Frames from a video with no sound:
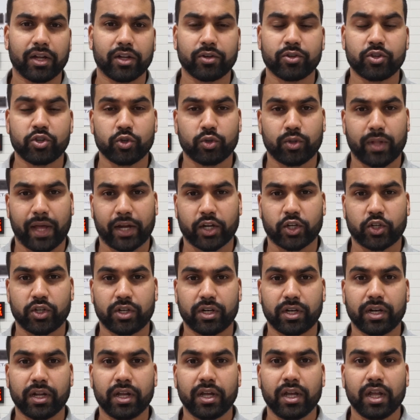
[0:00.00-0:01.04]
dual
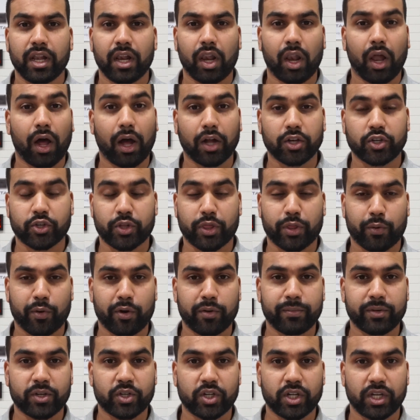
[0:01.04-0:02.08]
action large throw
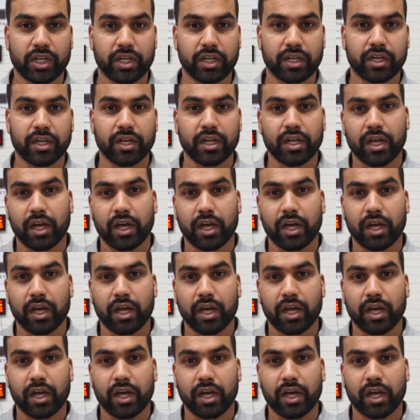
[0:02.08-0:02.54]
machine,